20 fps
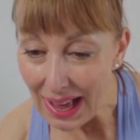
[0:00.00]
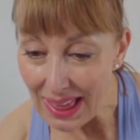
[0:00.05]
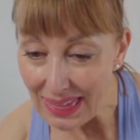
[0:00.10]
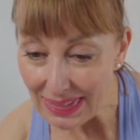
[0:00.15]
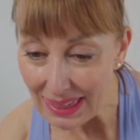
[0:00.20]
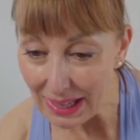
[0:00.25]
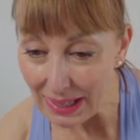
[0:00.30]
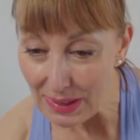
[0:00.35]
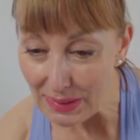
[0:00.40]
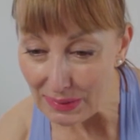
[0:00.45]

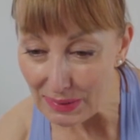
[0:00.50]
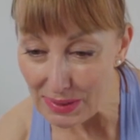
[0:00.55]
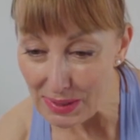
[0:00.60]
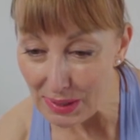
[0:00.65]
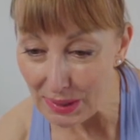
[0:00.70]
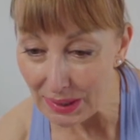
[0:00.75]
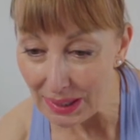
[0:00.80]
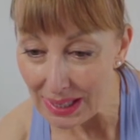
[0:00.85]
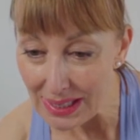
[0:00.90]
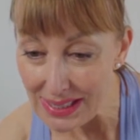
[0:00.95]
Thank you for
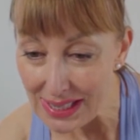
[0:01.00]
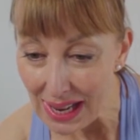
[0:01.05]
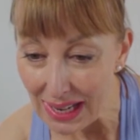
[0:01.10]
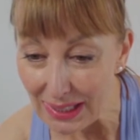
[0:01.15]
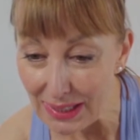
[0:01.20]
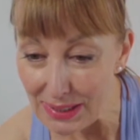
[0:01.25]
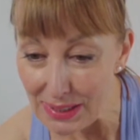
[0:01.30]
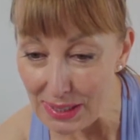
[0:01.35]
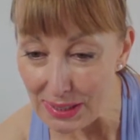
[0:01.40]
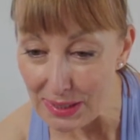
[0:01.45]
joining us.
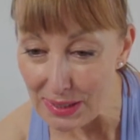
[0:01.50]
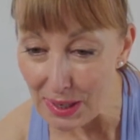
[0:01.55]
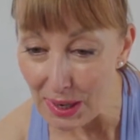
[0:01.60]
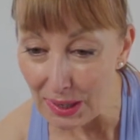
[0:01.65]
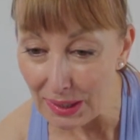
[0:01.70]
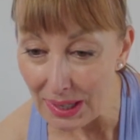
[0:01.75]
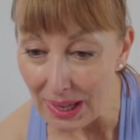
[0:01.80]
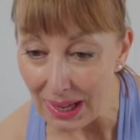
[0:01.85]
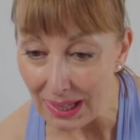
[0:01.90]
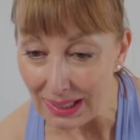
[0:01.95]
Hello to
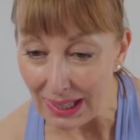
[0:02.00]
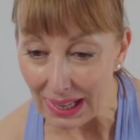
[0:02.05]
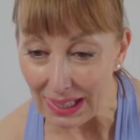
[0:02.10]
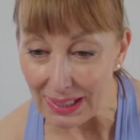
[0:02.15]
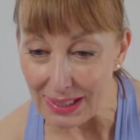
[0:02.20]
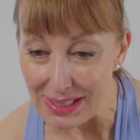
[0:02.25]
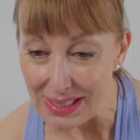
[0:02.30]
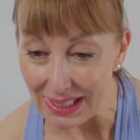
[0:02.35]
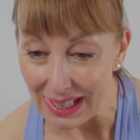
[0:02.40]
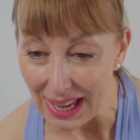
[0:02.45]
Donna.
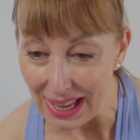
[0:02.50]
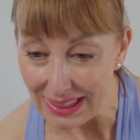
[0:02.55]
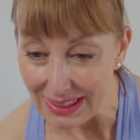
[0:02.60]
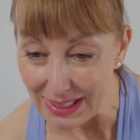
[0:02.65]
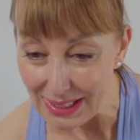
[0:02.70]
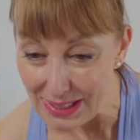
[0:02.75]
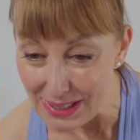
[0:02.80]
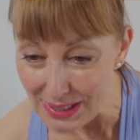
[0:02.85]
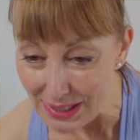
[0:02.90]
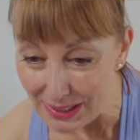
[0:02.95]
Hello to
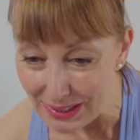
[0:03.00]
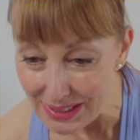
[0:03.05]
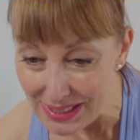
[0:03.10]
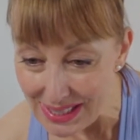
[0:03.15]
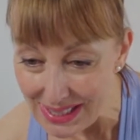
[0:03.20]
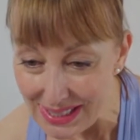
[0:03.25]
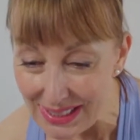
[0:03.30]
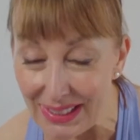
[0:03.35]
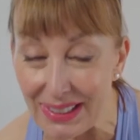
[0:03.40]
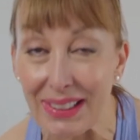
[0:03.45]
Kathy
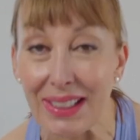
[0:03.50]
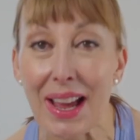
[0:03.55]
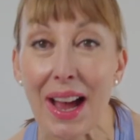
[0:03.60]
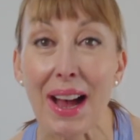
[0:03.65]
Johnston.